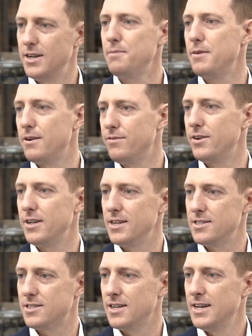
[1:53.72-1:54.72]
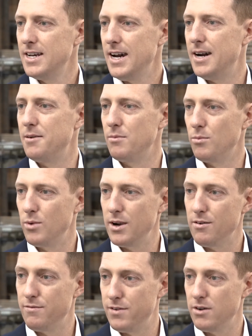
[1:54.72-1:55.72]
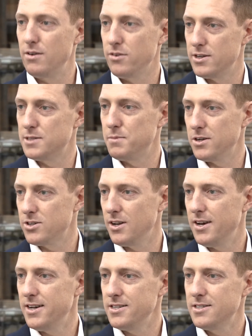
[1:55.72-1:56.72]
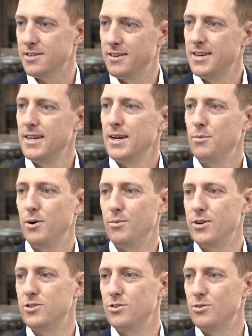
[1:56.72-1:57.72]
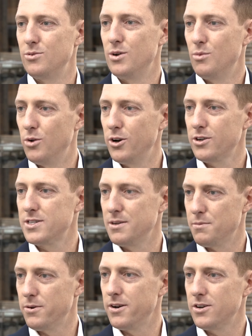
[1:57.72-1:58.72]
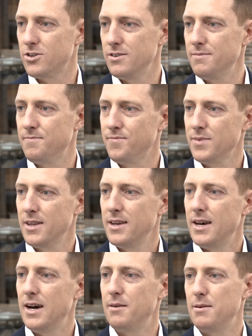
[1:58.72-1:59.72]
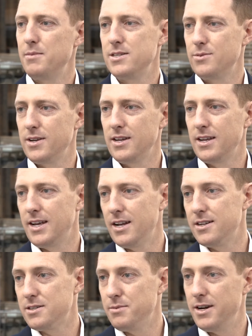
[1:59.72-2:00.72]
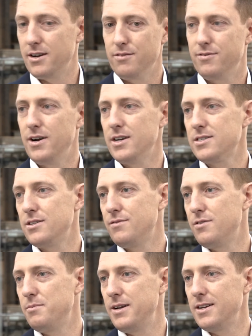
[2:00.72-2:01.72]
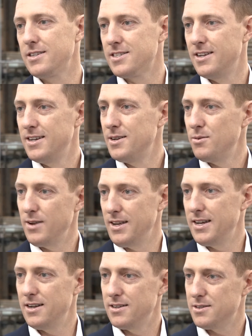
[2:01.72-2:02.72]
net benefit is we are very, very specialized. What we do works in production. That means we can get it to market faster for banks. We can get it